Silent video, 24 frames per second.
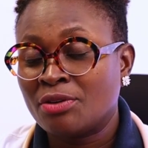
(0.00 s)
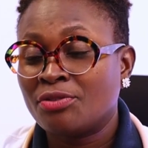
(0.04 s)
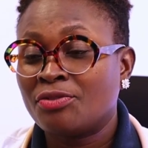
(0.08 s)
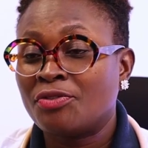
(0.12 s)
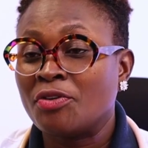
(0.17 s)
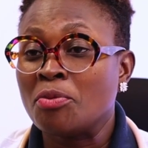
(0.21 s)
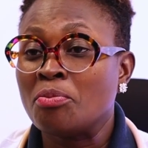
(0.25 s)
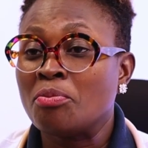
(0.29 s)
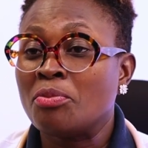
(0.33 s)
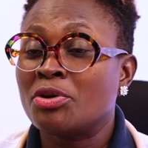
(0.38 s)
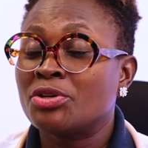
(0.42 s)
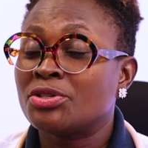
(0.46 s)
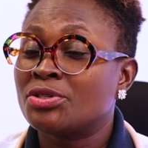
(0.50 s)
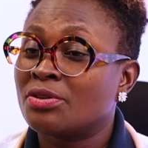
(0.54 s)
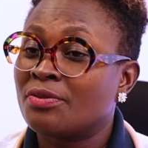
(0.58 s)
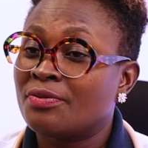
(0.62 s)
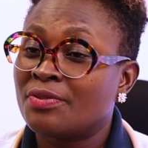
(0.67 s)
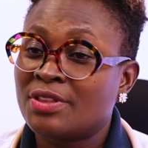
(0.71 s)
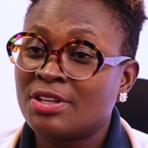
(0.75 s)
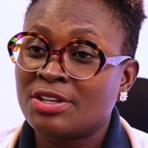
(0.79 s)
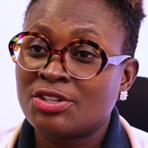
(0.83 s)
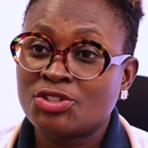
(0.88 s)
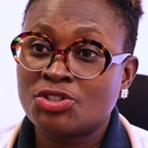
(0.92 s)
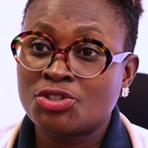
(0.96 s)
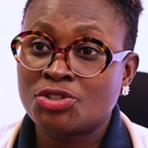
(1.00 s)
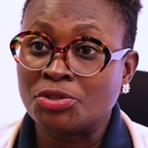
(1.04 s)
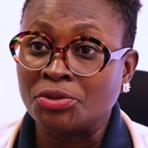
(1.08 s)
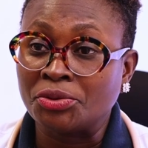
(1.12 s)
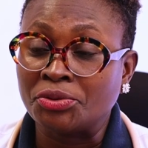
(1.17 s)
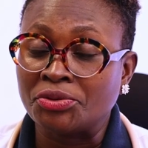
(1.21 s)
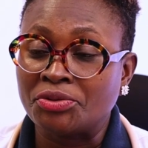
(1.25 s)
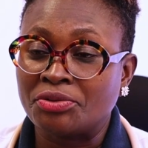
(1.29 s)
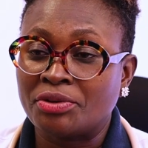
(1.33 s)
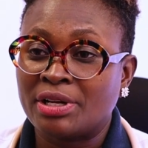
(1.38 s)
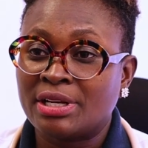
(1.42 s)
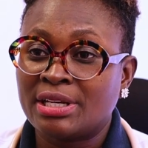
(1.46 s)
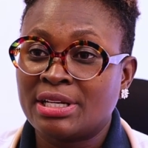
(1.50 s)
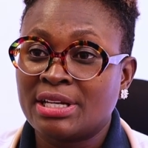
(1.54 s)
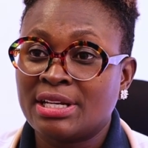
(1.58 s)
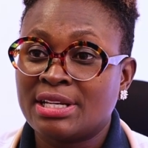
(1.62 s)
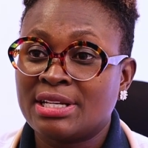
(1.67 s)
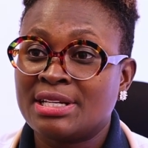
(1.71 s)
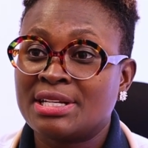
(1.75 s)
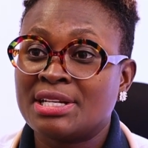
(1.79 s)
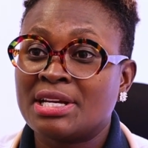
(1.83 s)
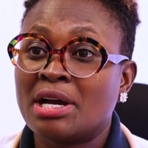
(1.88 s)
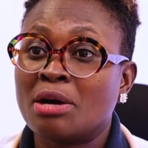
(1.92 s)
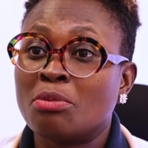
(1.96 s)
For most of these children,
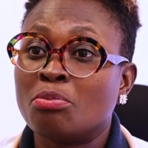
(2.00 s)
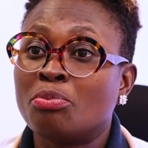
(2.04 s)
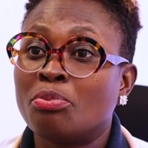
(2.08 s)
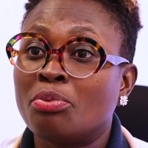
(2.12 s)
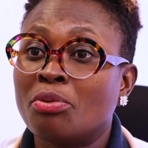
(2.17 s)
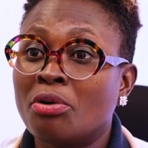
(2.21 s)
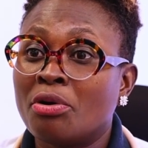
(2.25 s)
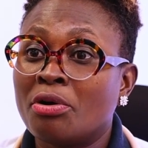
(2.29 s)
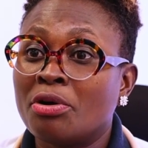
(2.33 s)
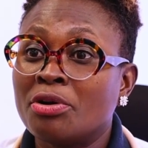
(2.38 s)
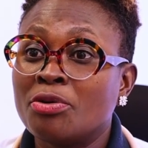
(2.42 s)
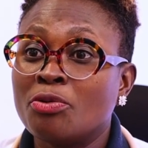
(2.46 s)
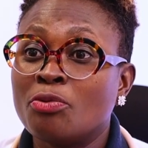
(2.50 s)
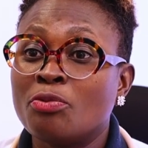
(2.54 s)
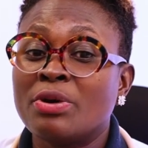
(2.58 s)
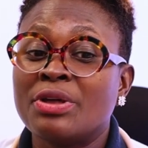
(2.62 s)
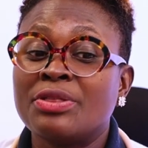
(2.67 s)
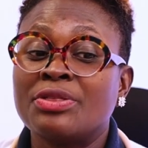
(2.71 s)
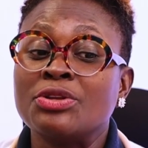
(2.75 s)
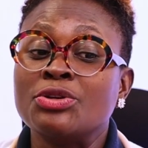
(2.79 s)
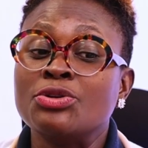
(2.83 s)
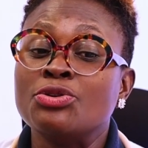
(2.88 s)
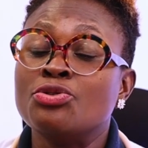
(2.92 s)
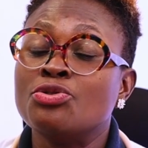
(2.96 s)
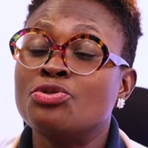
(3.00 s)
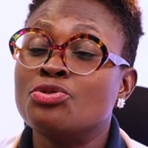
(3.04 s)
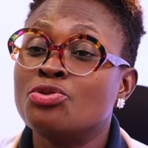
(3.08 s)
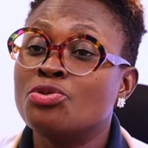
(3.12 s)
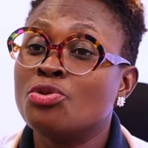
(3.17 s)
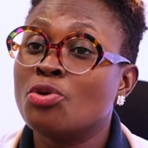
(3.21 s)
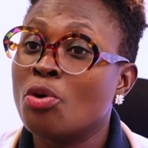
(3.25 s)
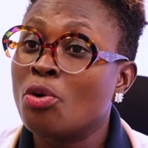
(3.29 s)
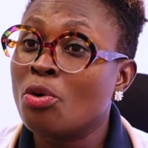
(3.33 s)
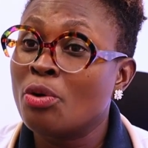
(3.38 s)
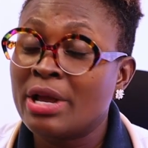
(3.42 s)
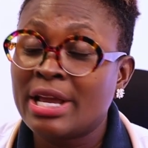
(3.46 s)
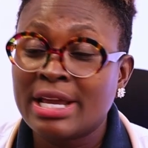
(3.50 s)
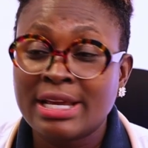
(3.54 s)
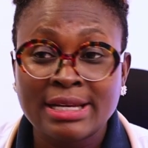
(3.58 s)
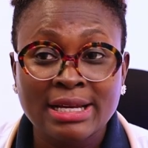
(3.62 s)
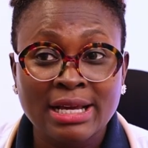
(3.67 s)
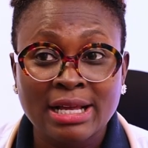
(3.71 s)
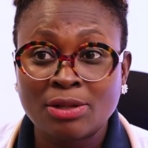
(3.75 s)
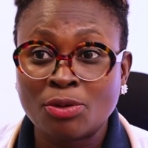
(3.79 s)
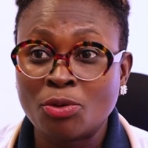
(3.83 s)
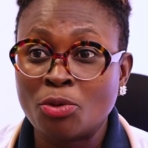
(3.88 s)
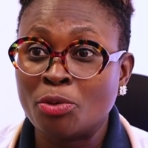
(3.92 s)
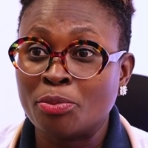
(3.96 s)
they are born with no
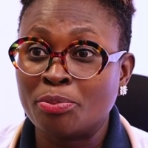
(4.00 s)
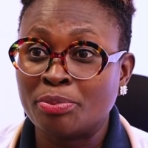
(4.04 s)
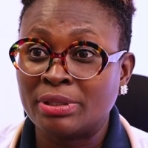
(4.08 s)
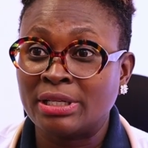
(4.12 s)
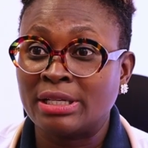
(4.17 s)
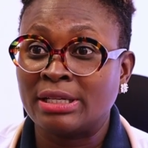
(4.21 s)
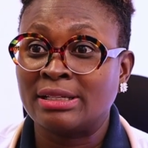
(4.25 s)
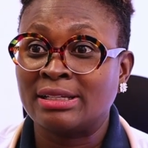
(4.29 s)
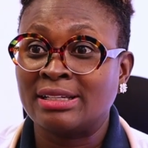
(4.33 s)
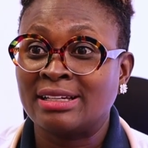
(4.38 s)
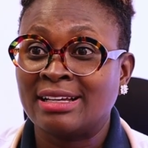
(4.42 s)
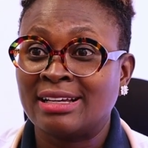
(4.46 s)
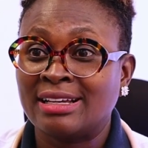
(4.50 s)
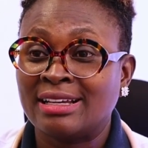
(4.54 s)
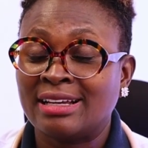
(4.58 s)
anal opening.